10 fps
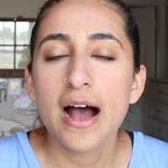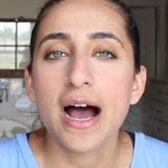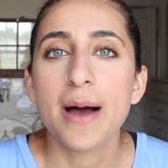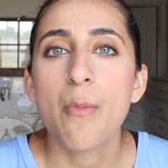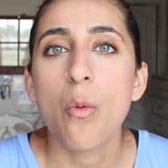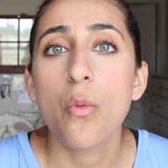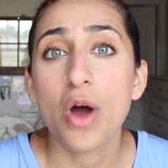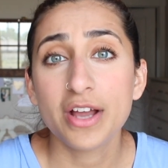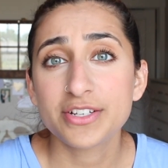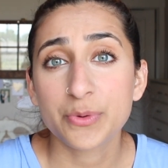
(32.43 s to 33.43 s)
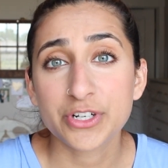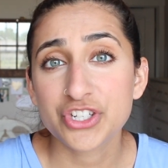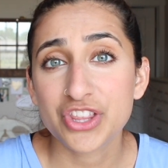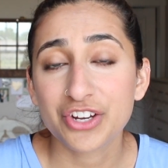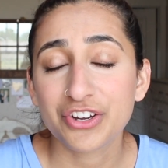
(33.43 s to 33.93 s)
um, what
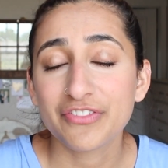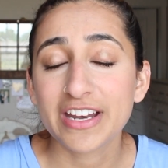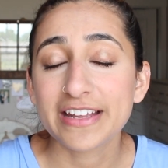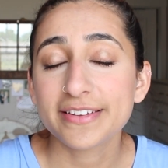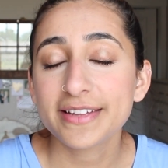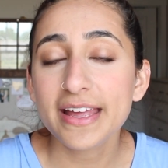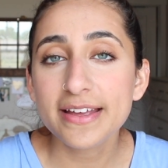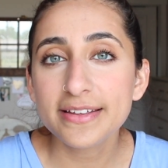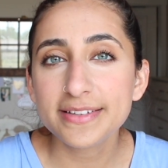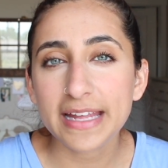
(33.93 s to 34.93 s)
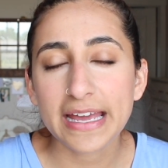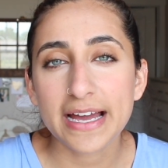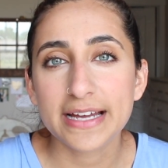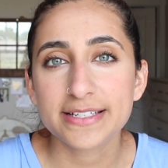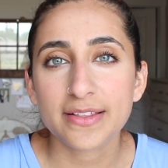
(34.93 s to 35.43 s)
Orange Theory Fitness is
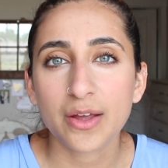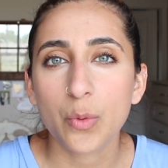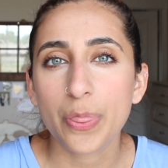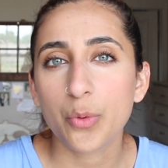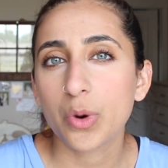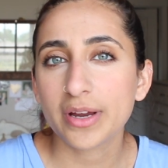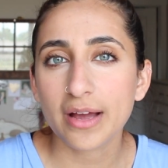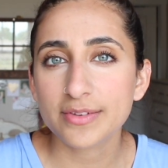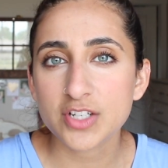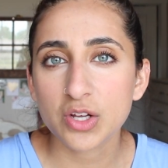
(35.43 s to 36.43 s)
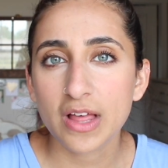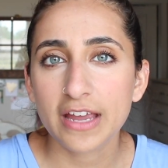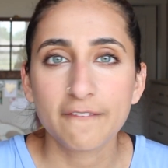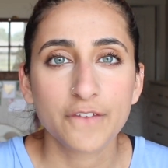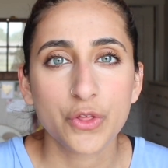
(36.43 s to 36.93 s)
and like what the workouts are
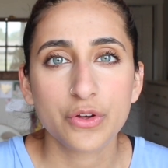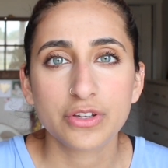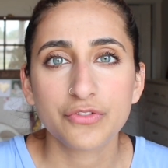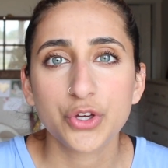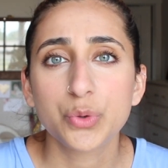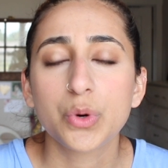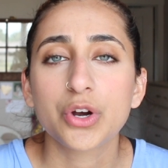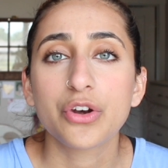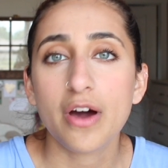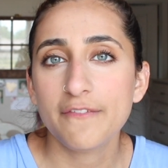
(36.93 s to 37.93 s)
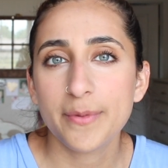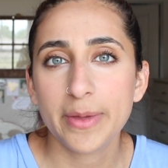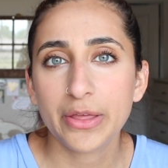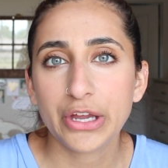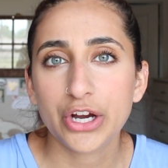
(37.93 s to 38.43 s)
like for those of you who are not
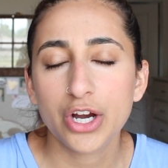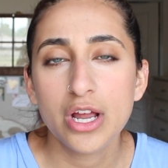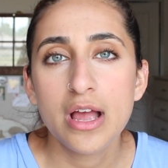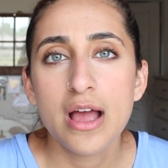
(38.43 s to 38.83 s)
familiar